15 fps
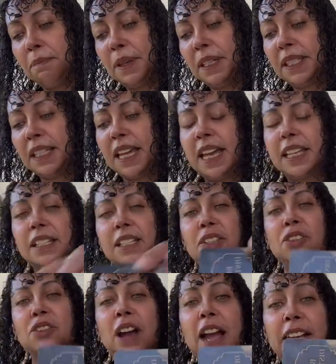Busy and
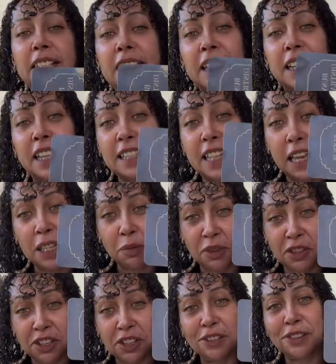distracted, and that's
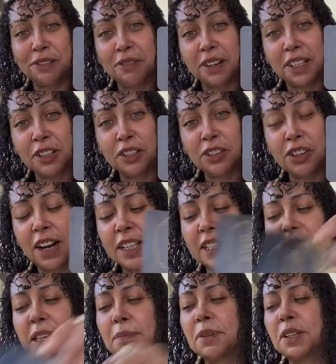what you're doing. You're trying
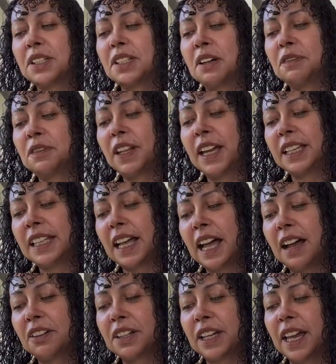to keep yourself like
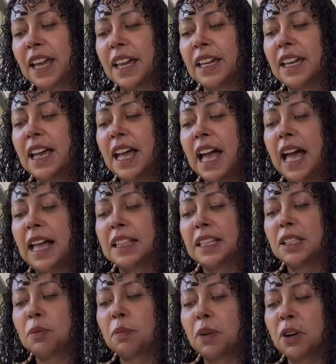that, okay? And
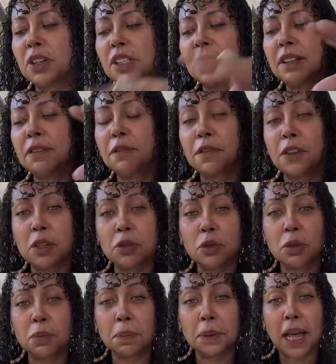this person
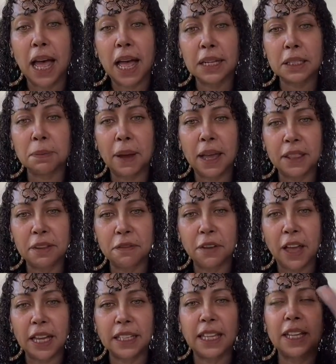feels blocked by the
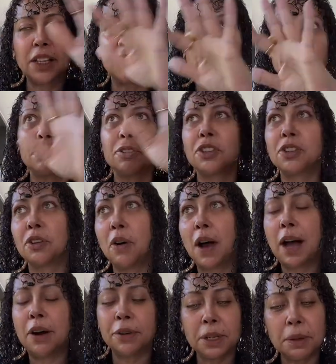fact that you're, you know,
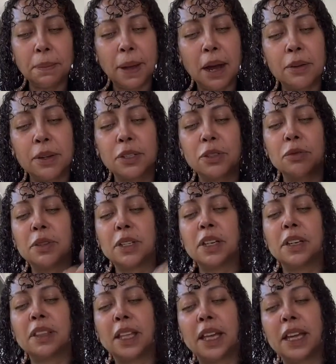out and about and doing
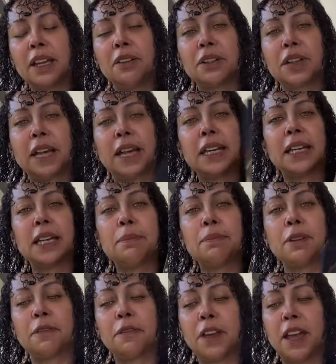your thing, okay?
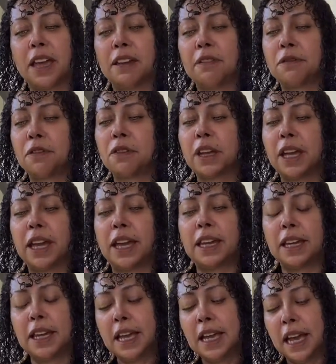Keep the faith, okay?